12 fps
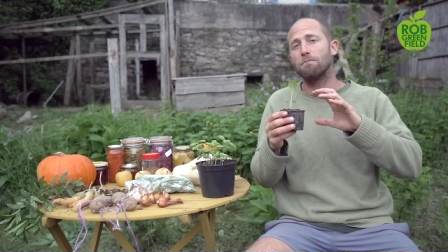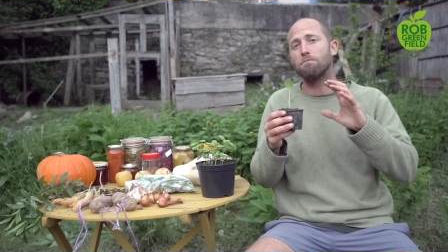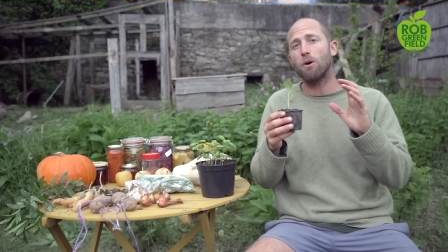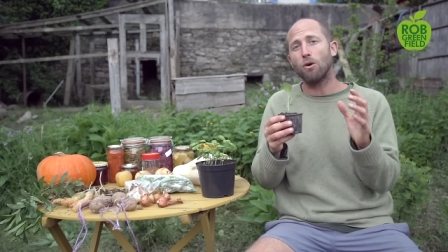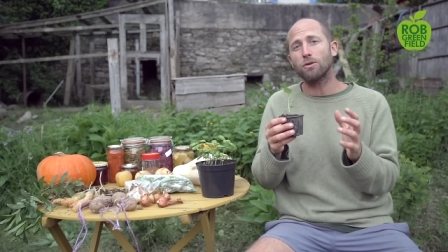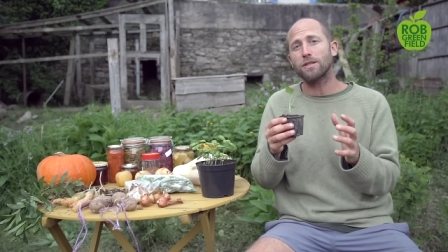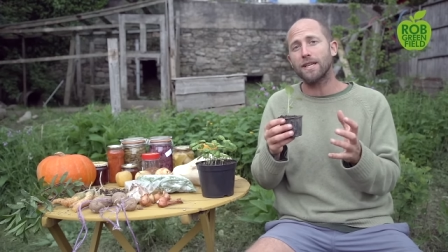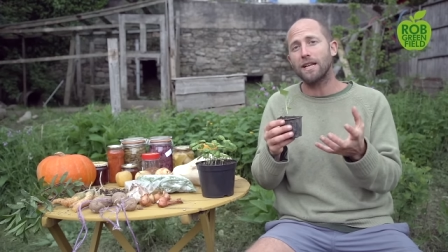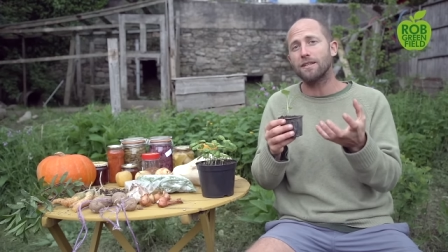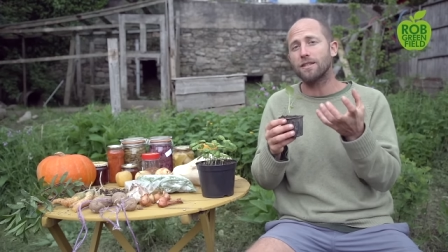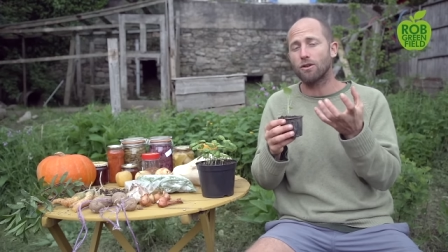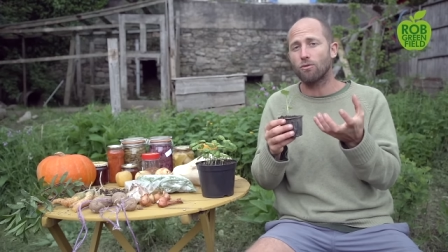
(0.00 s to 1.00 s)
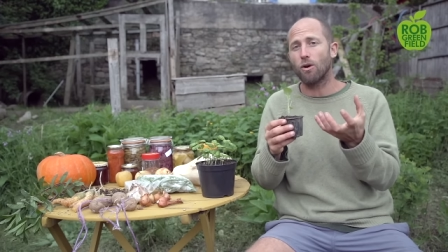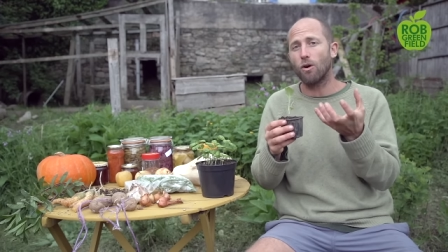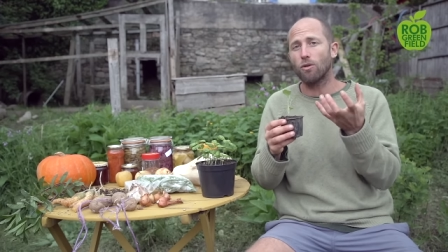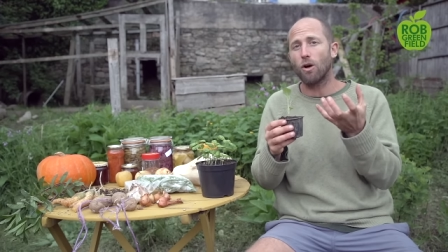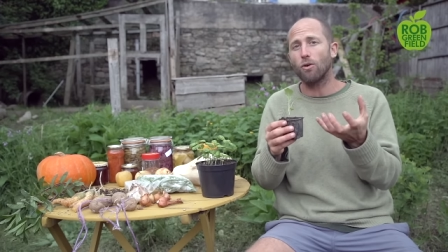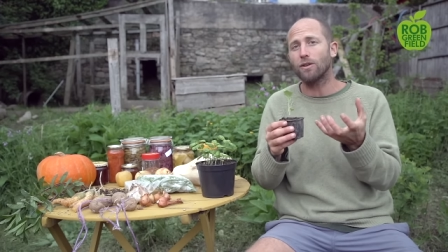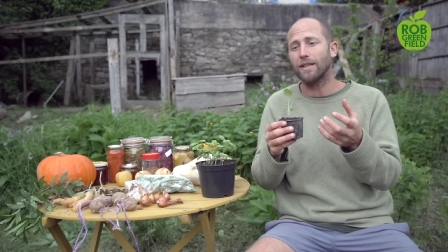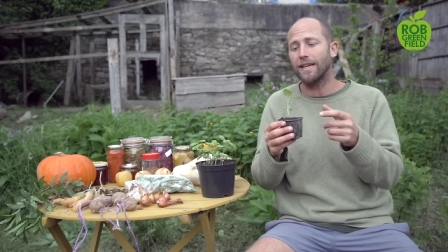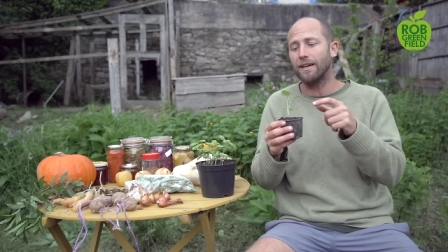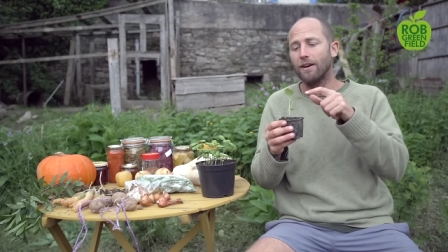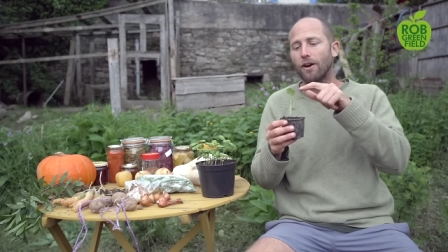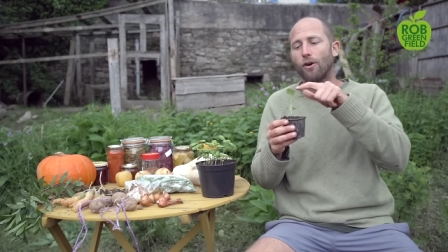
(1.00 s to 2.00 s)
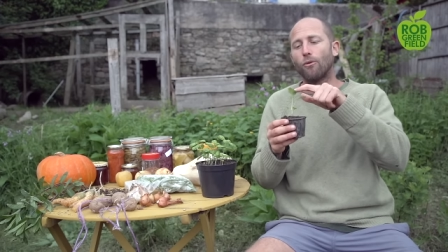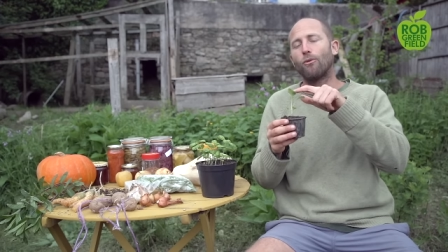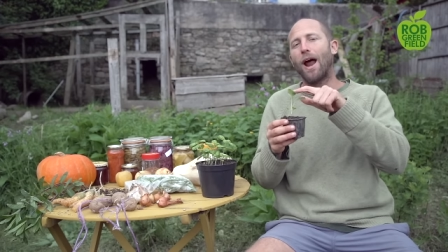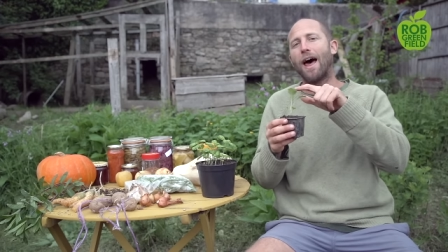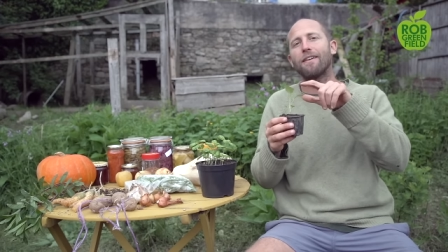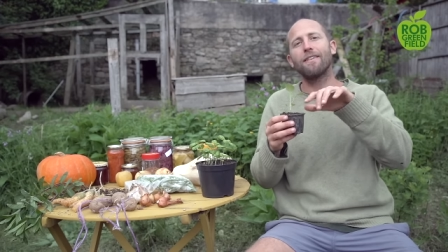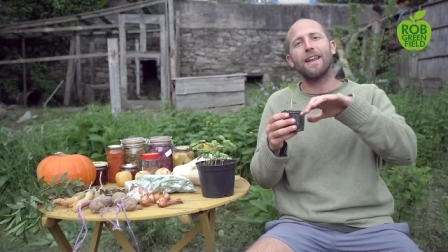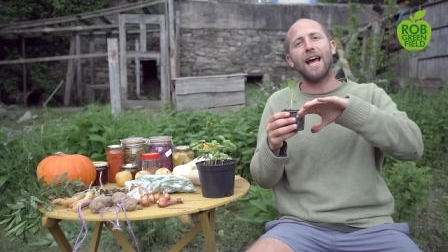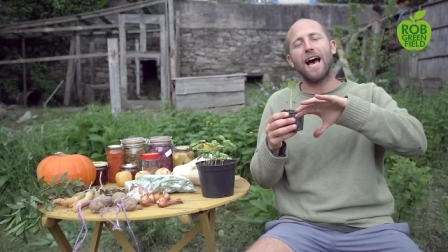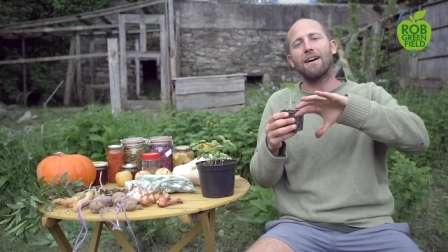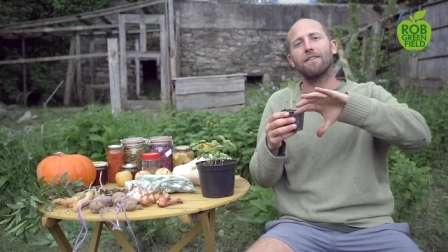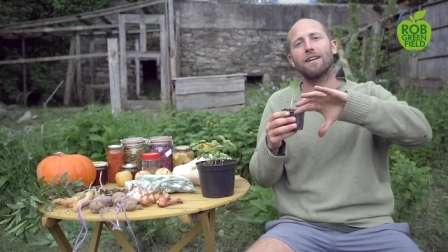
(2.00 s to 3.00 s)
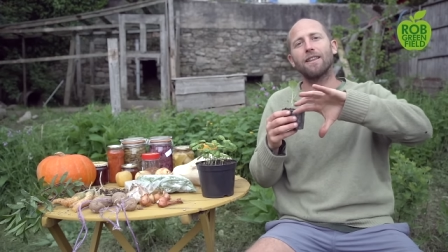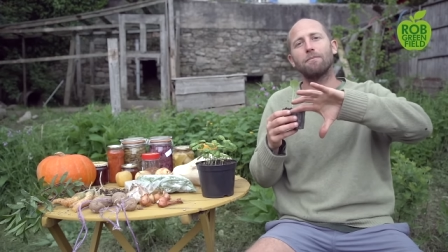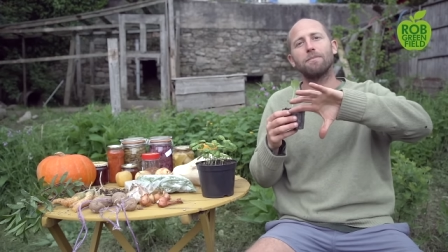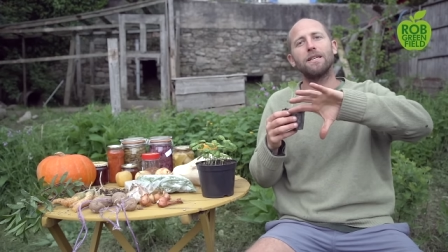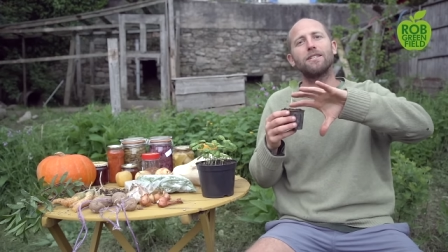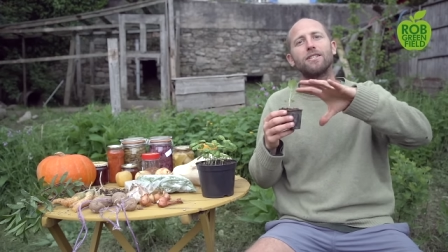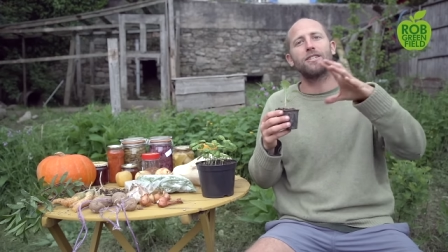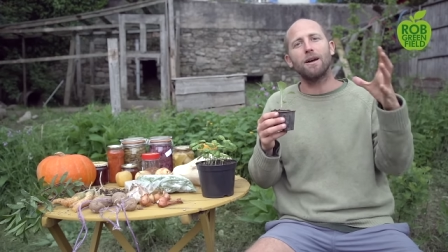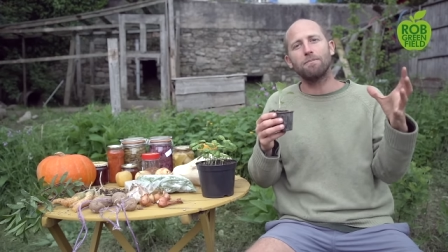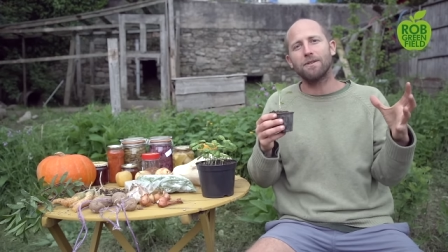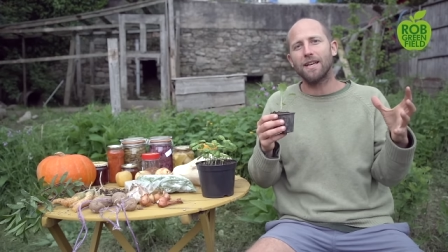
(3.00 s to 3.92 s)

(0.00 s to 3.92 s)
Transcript: most sense to grow locally rather than having them be shipped.